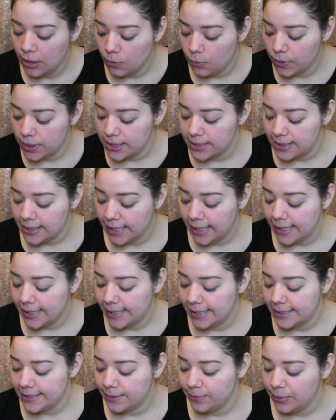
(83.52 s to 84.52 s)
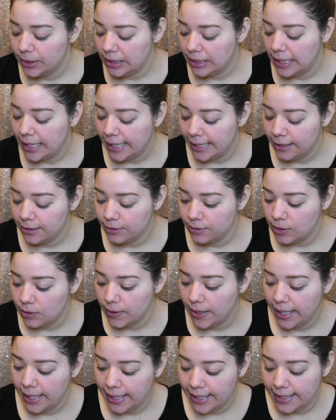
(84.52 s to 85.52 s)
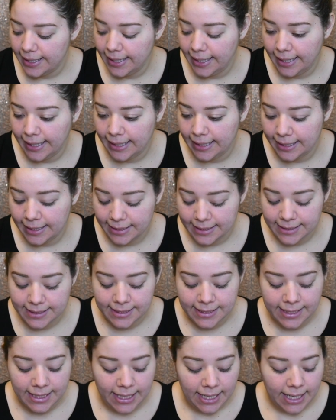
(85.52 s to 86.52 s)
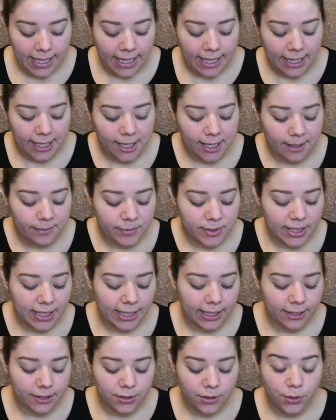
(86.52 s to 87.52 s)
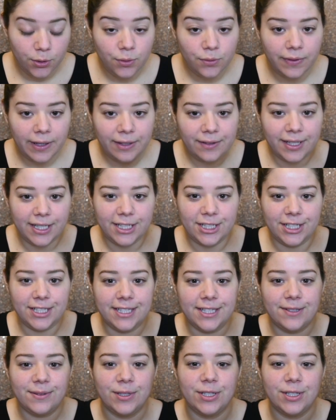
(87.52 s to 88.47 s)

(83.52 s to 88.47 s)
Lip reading: once that is applied, I'll go ahead and take 2 foundations,